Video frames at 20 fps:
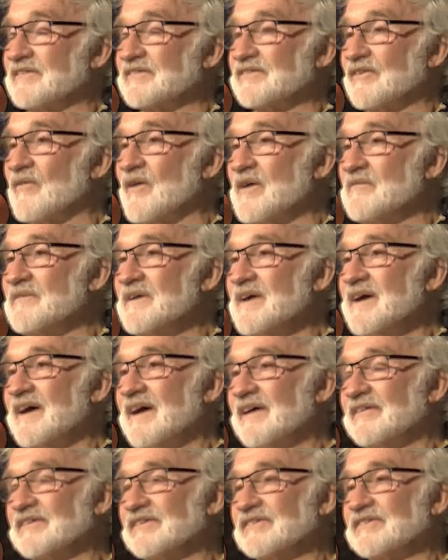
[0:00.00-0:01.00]
period of
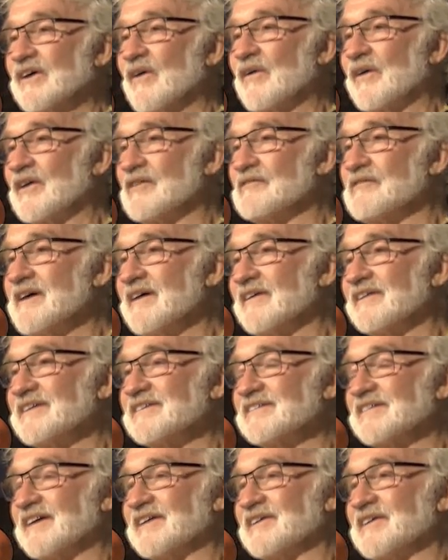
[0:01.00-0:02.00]
time as it's going
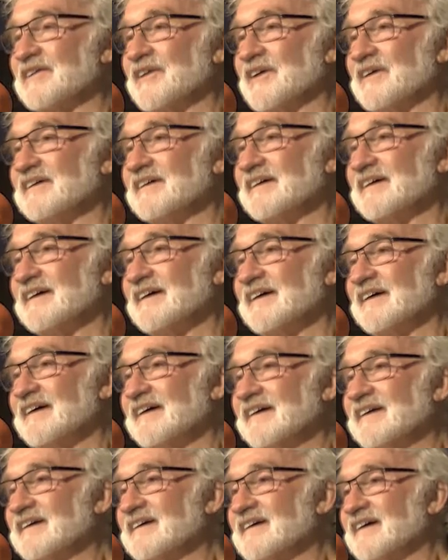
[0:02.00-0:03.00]
around, isn't it? You know,
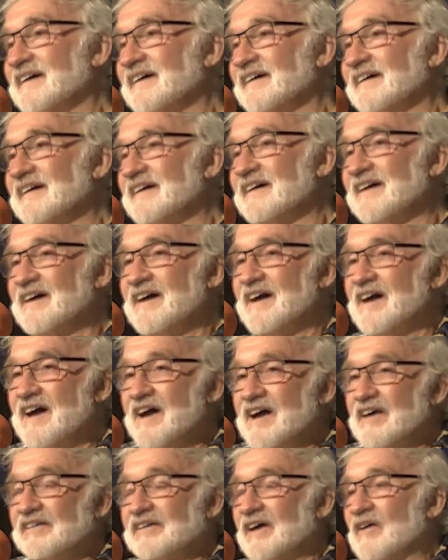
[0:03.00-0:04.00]
mm. yeah.
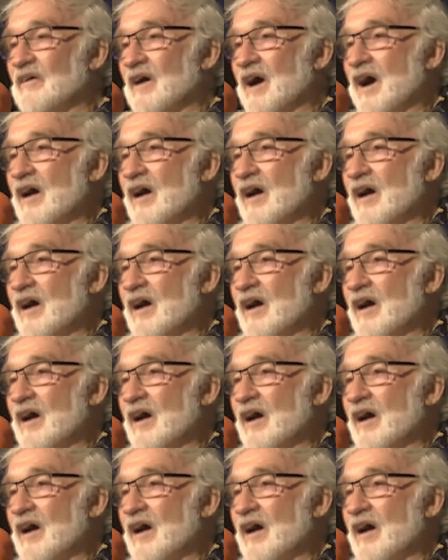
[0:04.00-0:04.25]
Mm.